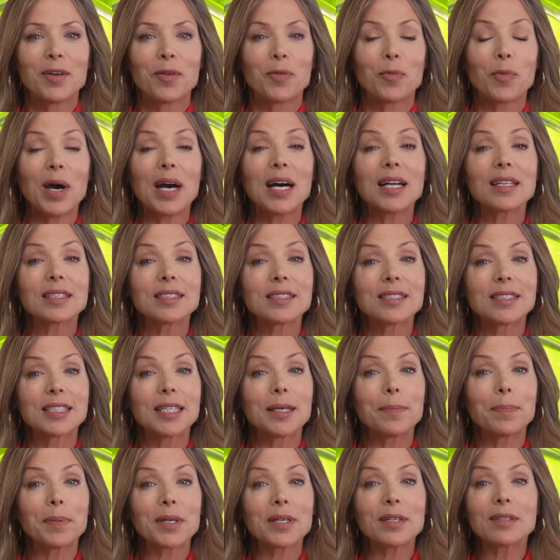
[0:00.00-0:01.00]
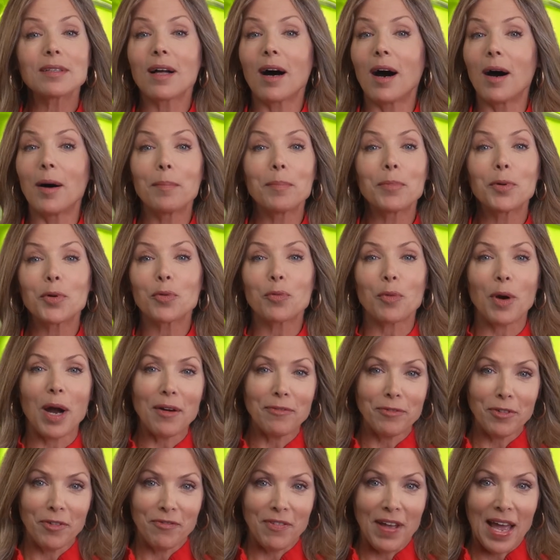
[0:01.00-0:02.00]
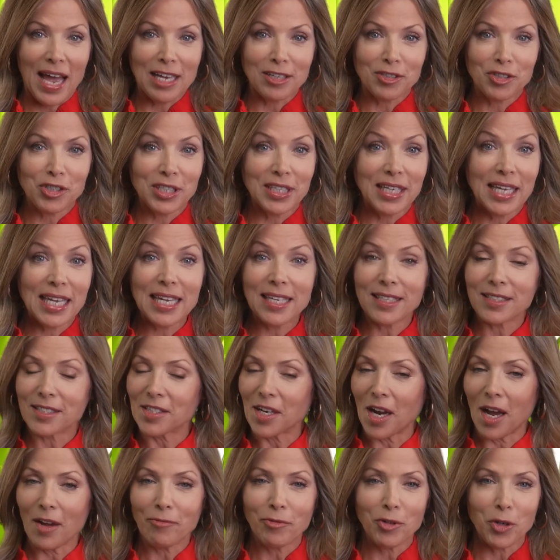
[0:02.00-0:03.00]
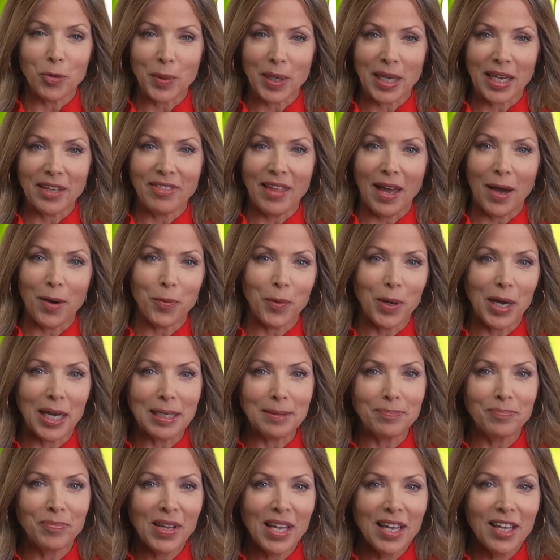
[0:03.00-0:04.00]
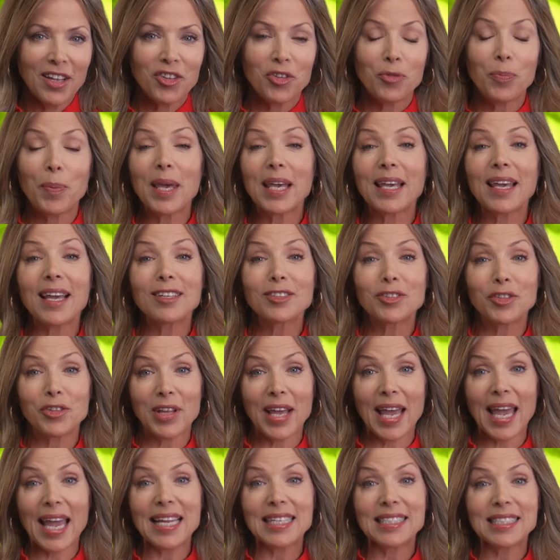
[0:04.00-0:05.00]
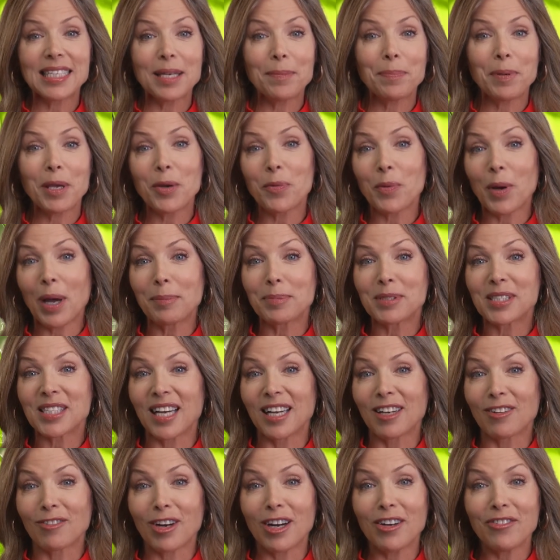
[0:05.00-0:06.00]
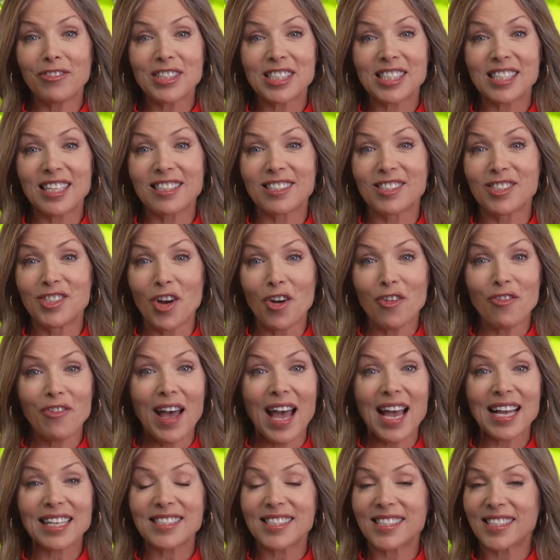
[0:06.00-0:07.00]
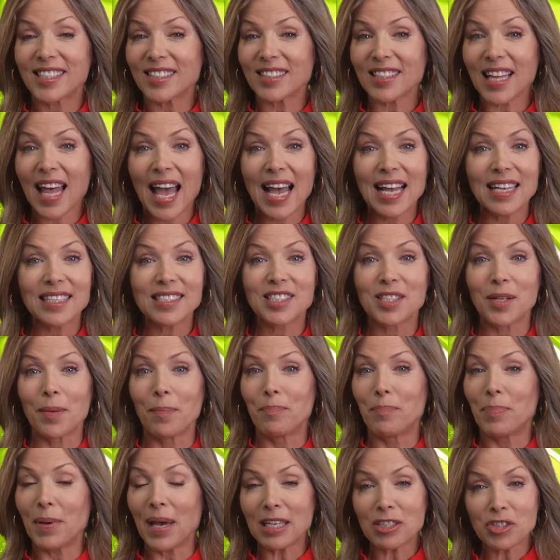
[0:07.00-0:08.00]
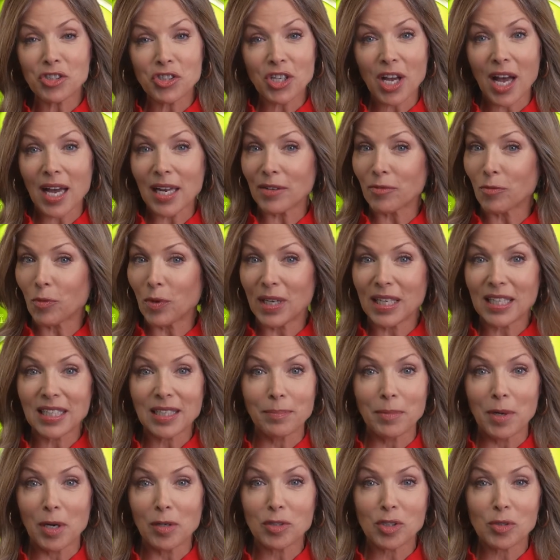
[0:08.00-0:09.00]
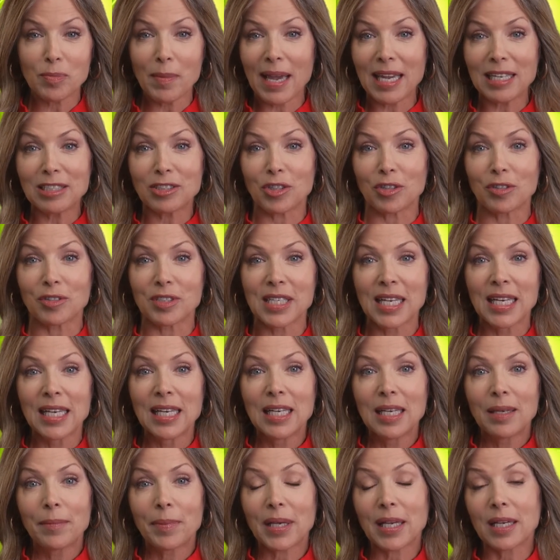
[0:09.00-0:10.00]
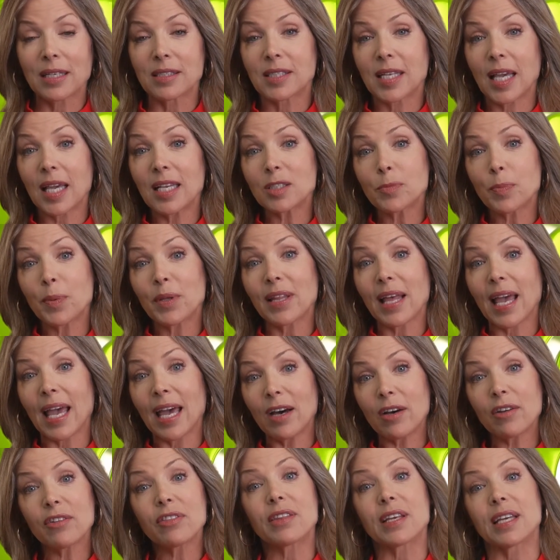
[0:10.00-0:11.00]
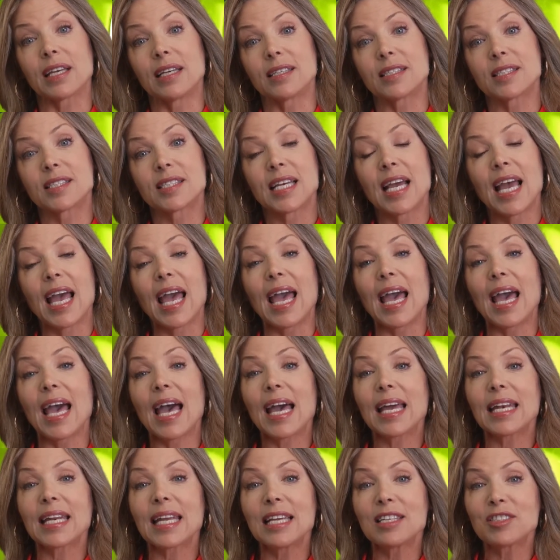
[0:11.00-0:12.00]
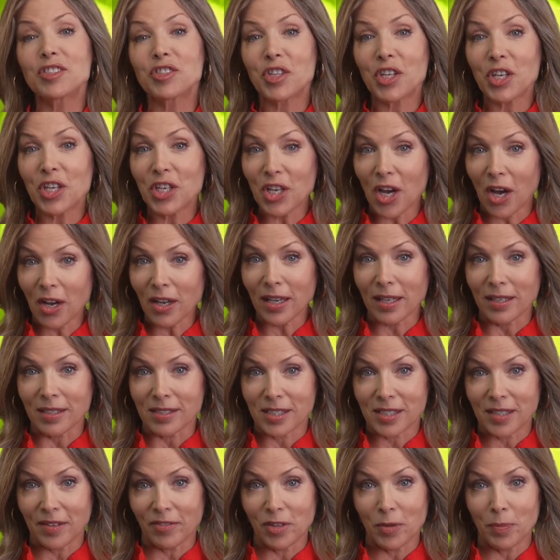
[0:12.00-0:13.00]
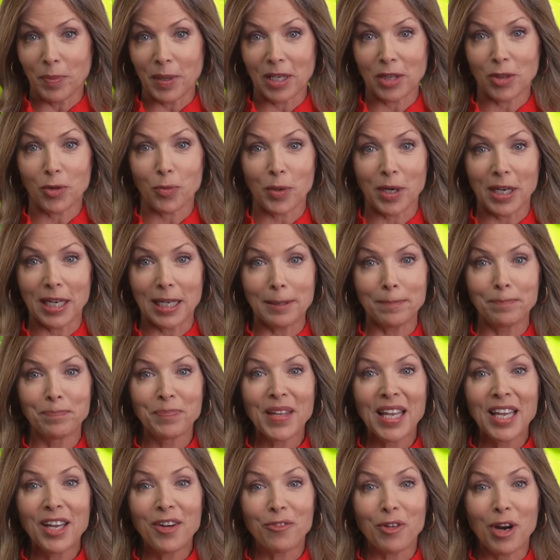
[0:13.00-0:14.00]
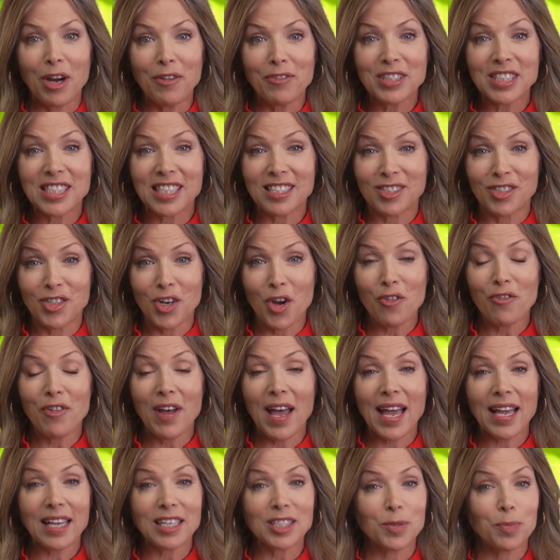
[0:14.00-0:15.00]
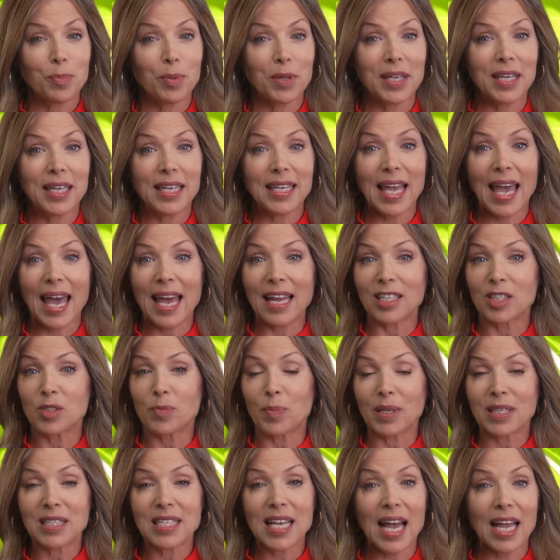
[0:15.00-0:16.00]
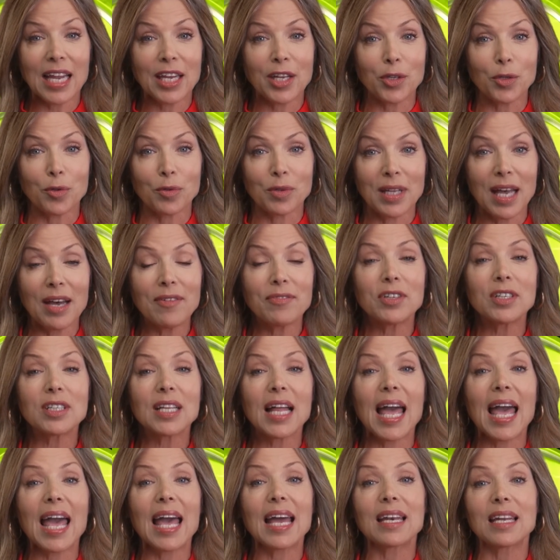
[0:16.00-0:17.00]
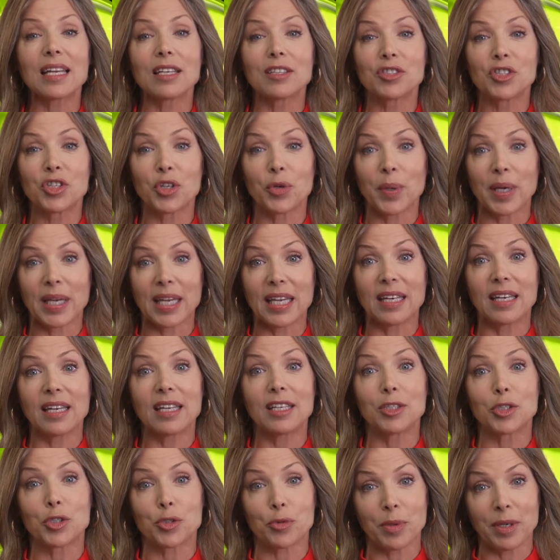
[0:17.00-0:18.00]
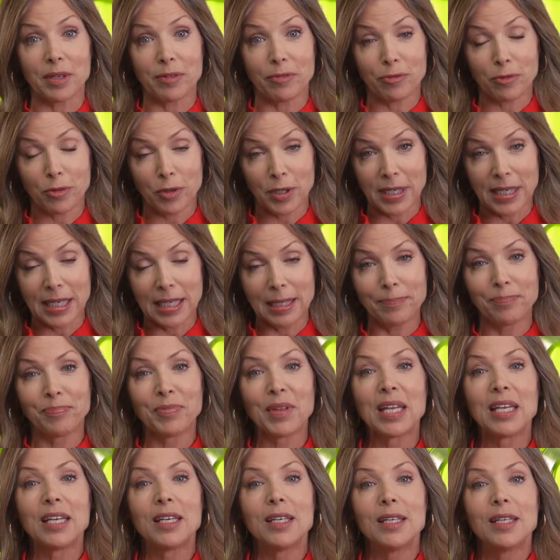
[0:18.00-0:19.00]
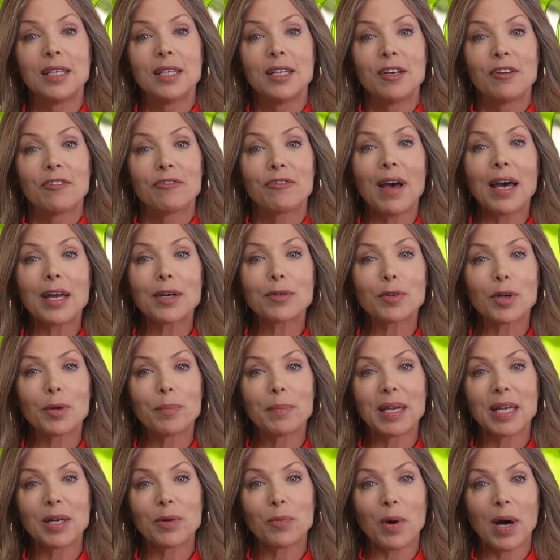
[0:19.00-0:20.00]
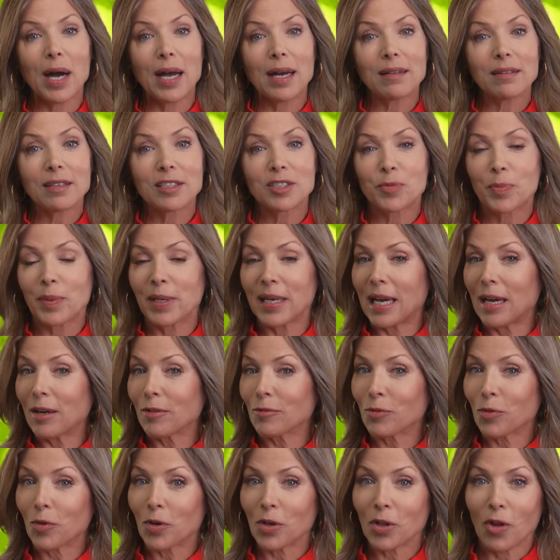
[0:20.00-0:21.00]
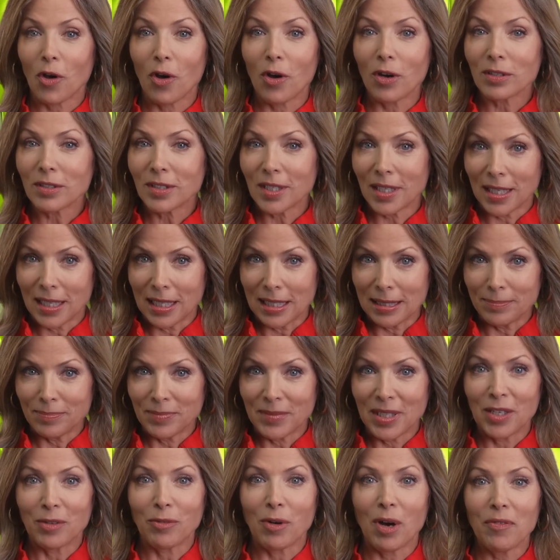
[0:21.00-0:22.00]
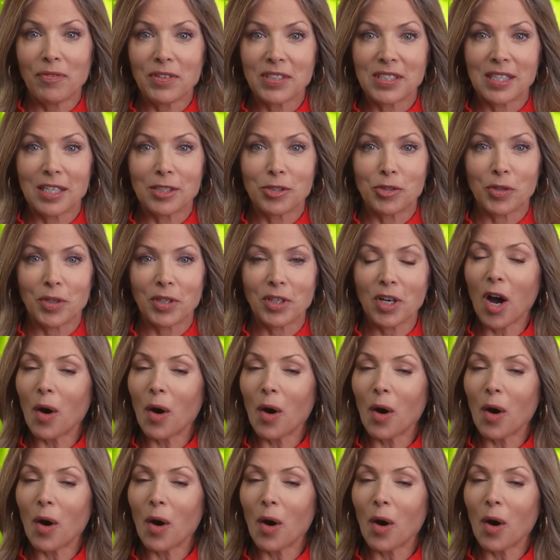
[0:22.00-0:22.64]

Well, in typical humble Rafa fashion, he is not viewing it that way. Speaking to the ATP website, Rafa says Novak still has the best shot of winning the most majors because he's been the healthiest and he's the youngest of the big 3. Rafa says Novak is playing at a spectacular level and he's doing it injury-free. Federer, meanwhile, has been out for a long time, and Rafa says you can